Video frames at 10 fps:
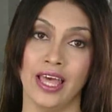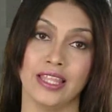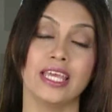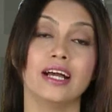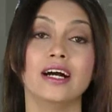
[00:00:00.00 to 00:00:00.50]

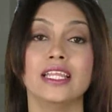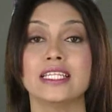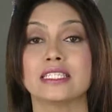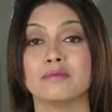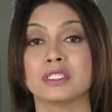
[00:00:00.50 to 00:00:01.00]
The early
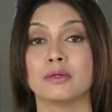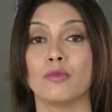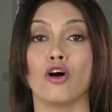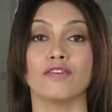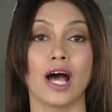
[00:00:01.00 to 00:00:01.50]
symptom
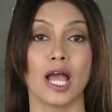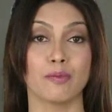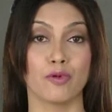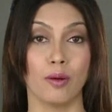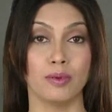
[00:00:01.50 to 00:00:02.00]
of eye
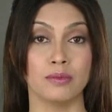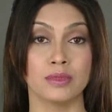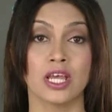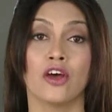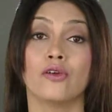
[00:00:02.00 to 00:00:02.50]

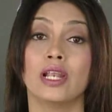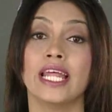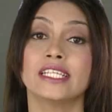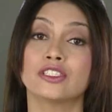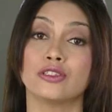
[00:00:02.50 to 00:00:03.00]
problems
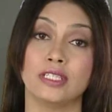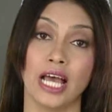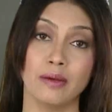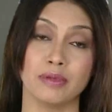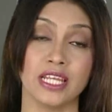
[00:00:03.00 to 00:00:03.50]
related to
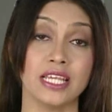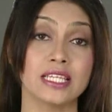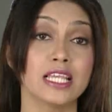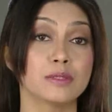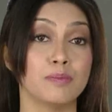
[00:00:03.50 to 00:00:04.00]
diabetes
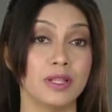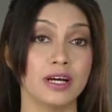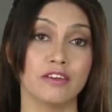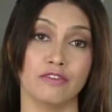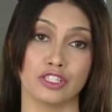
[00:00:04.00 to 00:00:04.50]
is
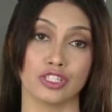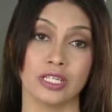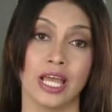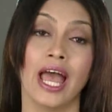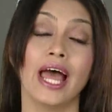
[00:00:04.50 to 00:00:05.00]
blurred
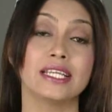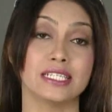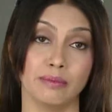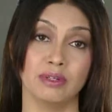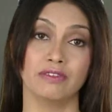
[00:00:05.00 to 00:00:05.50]
vision and
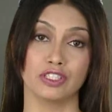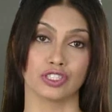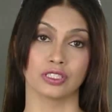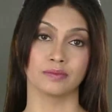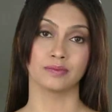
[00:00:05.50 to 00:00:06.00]
double
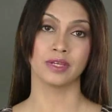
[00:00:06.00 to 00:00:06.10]
vision.